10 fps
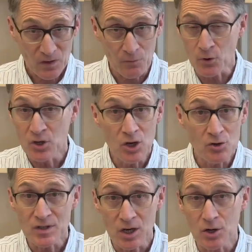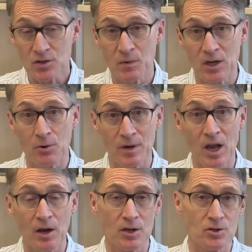For years and years when you were
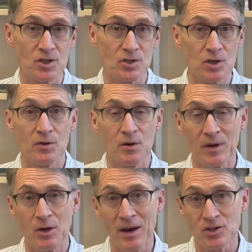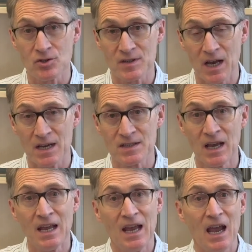young, you just knew that when you exercised,
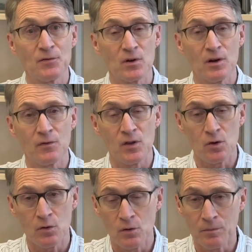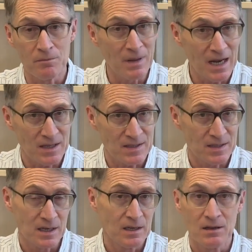after a few
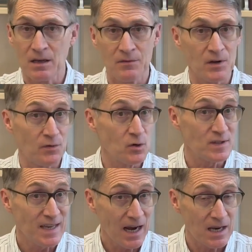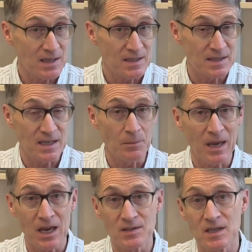minutes, even a few seconds in some
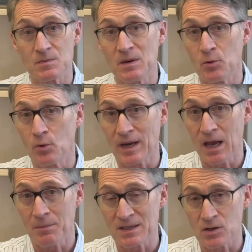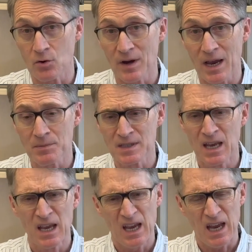cases, people would get muscle cramps,
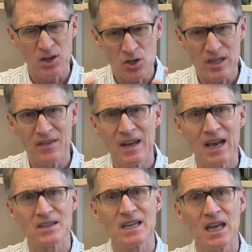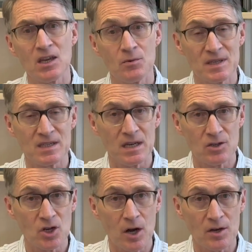and usually the next day you would see a
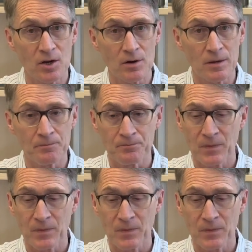dark urine.